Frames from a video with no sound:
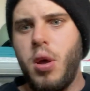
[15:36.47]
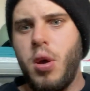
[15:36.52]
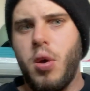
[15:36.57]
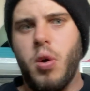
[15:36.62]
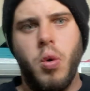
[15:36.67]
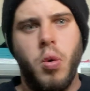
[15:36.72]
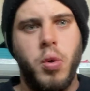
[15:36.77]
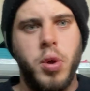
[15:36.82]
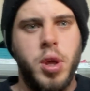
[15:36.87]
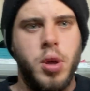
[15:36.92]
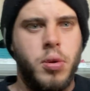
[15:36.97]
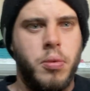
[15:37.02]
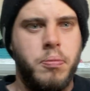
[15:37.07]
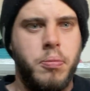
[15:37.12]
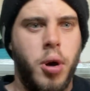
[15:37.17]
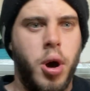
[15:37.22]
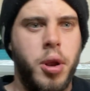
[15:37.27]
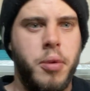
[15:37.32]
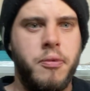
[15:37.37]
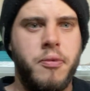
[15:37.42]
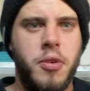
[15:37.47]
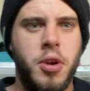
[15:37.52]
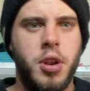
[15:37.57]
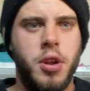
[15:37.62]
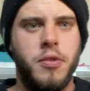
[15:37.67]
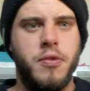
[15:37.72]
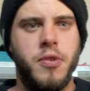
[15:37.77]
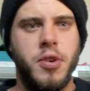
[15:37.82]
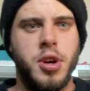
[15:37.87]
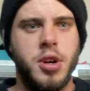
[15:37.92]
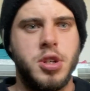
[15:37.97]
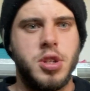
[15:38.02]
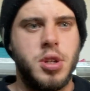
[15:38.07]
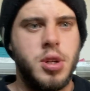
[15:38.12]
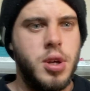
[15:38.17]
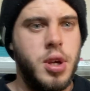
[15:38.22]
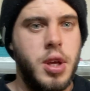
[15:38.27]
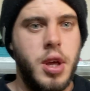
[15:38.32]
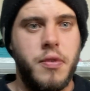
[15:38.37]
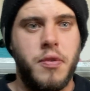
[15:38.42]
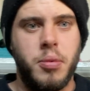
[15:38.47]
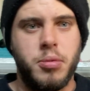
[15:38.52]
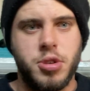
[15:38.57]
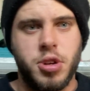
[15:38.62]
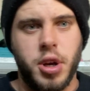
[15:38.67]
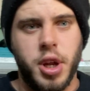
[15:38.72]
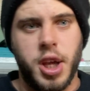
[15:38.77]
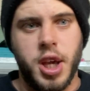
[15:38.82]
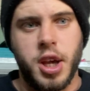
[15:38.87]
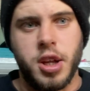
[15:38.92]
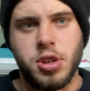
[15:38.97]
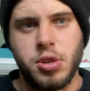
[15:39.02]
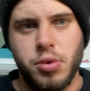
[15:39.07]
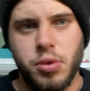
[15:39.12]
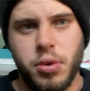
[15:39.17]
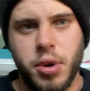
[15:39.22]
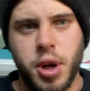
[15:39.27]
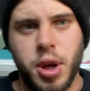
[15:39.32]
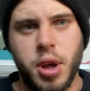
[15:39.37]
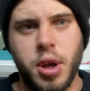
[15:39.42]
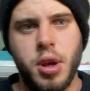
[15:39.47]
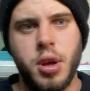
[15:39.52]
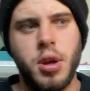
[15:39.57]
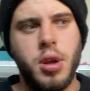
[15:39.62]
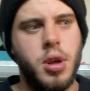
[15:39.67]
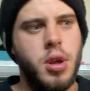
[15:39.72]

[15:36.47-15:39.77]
or your bottom feeding fish, if I'm trying to catch rig.